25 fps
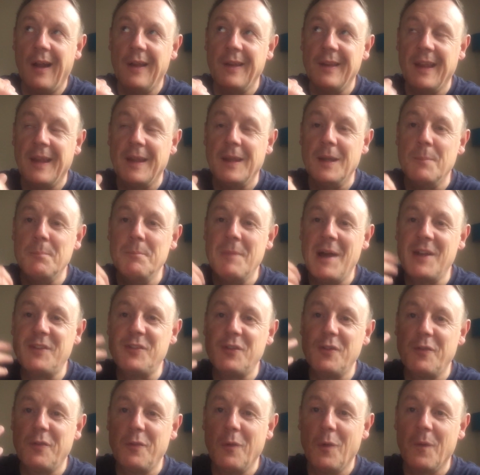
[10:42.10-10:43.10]
the
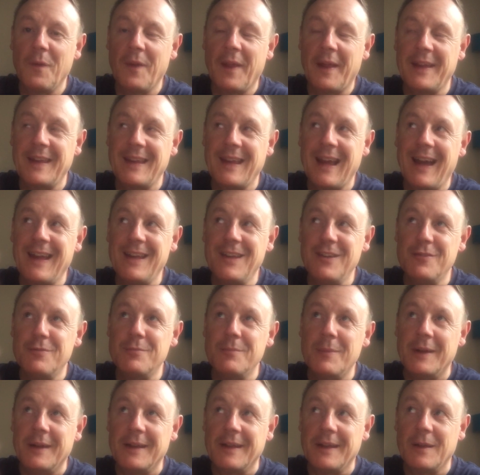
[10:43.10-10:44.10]
metaphor they gave
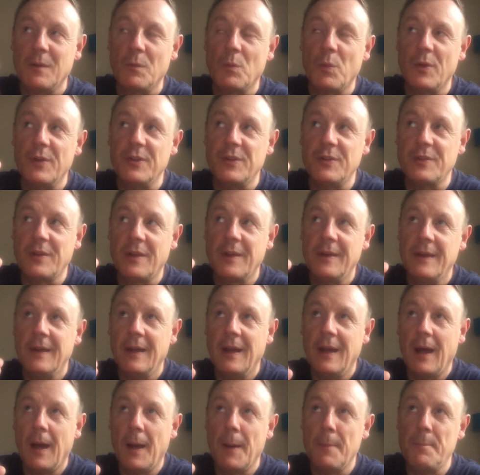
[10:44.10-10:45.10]
me was
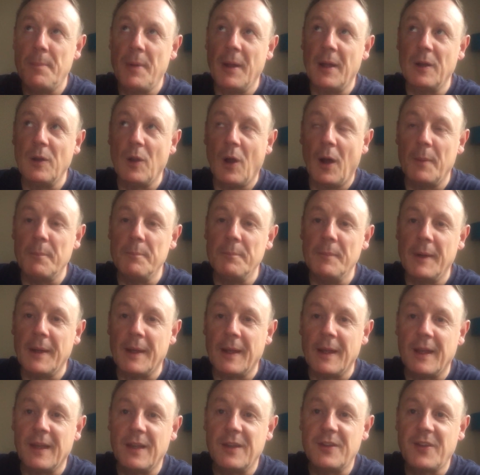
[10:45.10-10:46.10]
a bit like
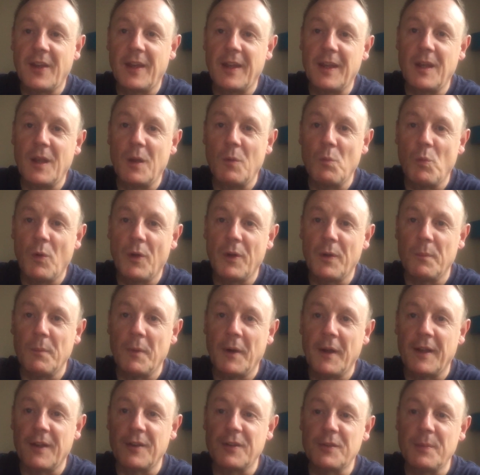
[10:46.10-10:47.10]
me taking one of
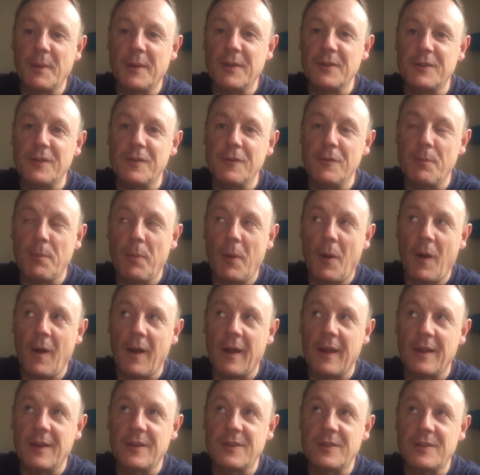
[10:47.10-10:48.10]
my expensive
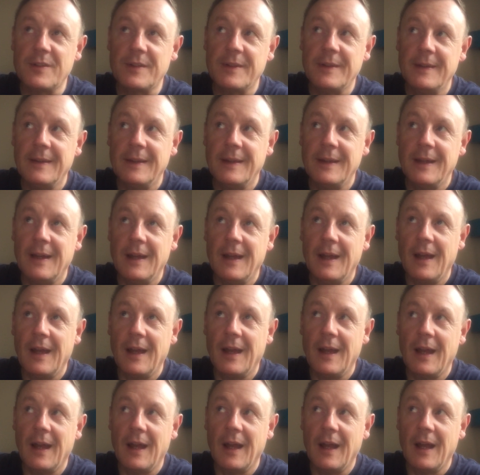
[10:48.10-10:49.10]
bikes,
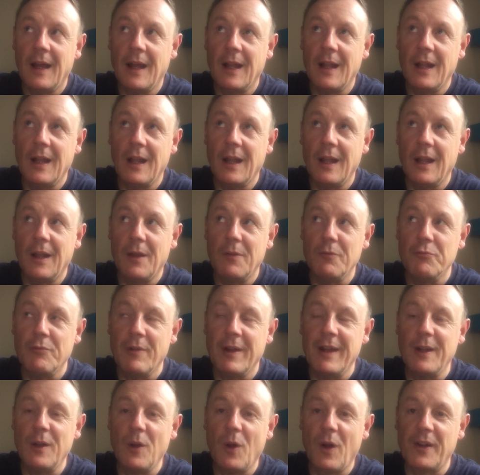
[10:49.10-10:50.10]

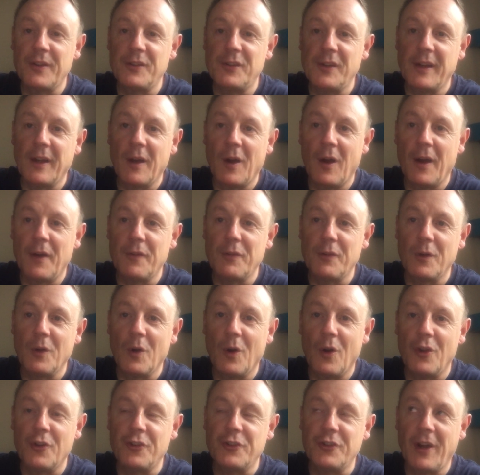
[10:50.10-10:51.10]
realising I haven't
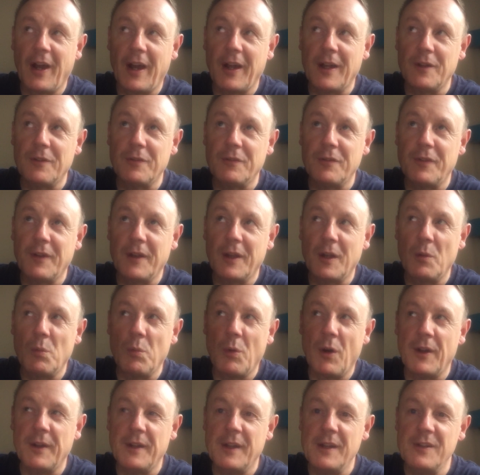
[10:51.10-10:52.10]
got a chain and thinking,
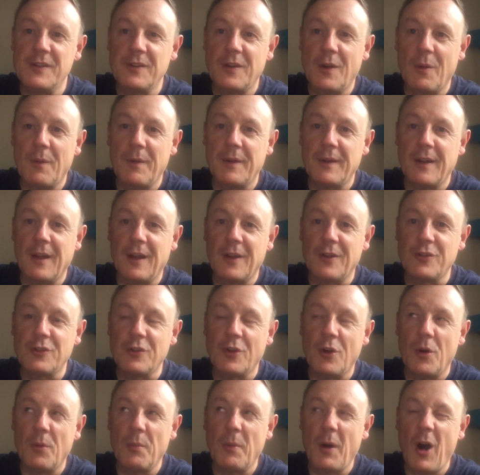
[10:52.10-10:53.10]
well, I need to go in that
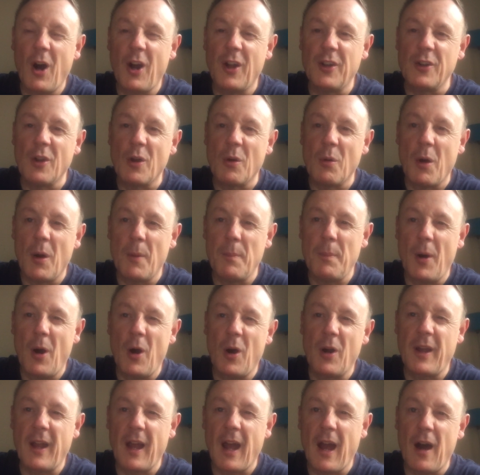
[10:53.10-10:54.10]
shop. I know, I'll
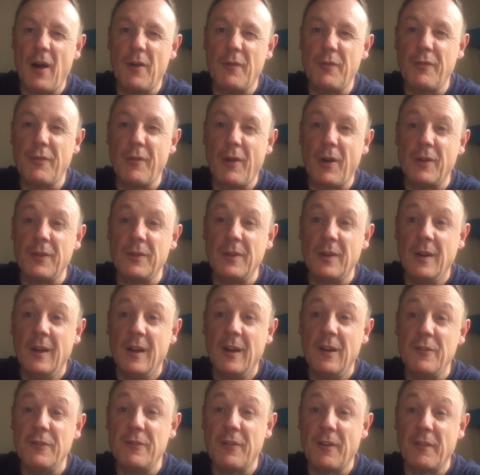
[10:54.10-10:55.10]
park it up front
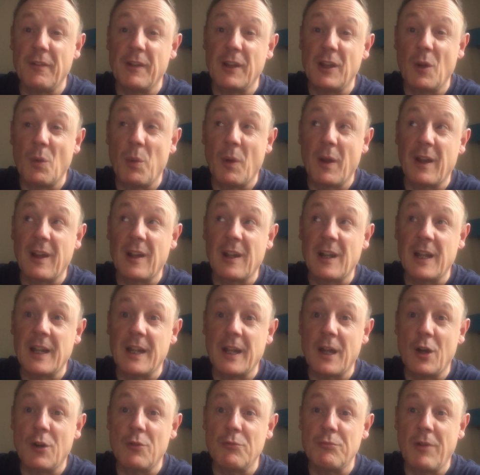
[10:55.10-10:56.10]
very
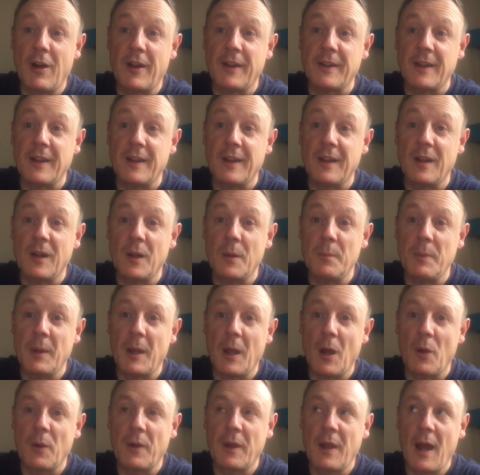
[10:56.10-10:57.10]
quickly, I'll run in, it'll
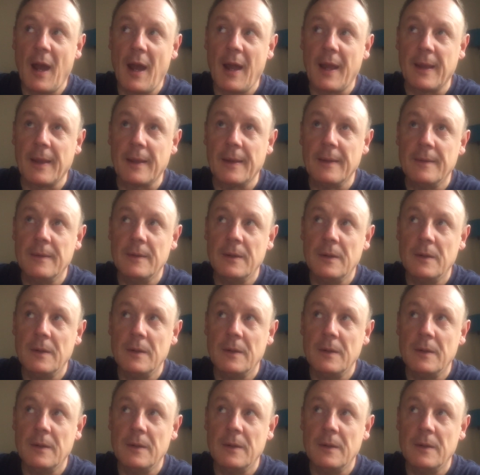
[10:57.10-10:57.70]
be okay.